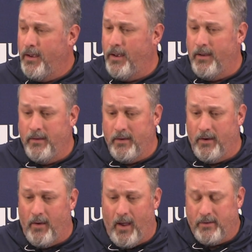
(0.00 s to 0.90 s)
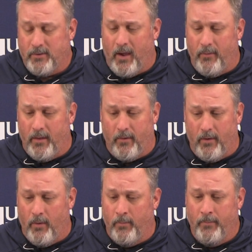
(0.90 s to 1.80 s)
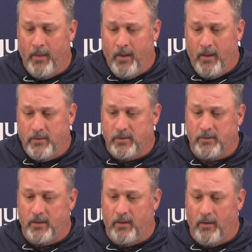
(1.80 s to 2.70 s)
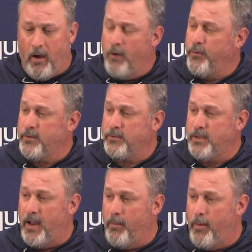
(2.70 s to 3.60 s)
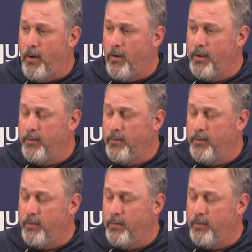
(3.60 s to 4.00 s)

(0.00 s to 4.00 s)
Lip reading: I really don't know just the offensive side of the ball.